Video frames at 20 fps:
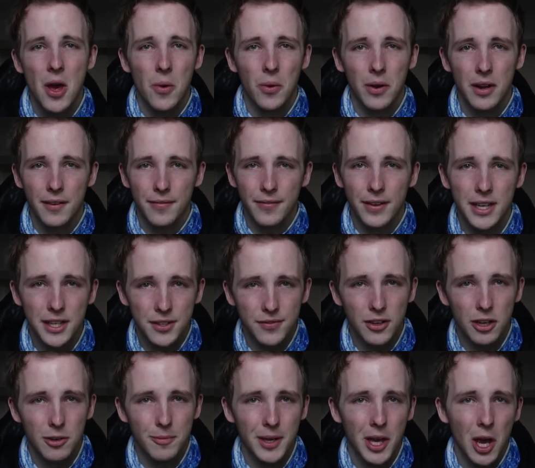We're going to finish
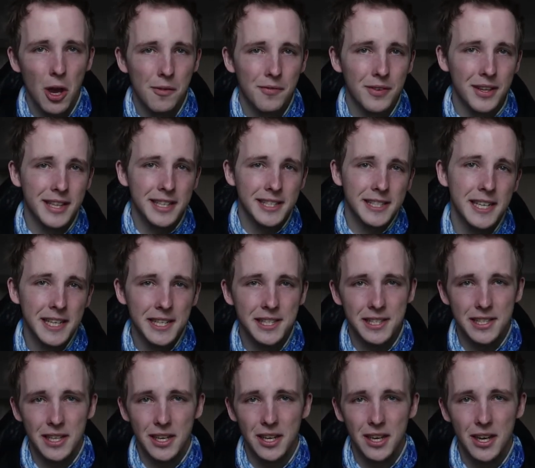filming hopefully this
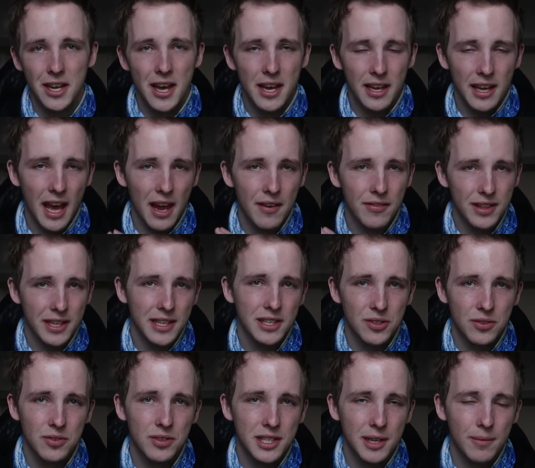Easter, get everything done.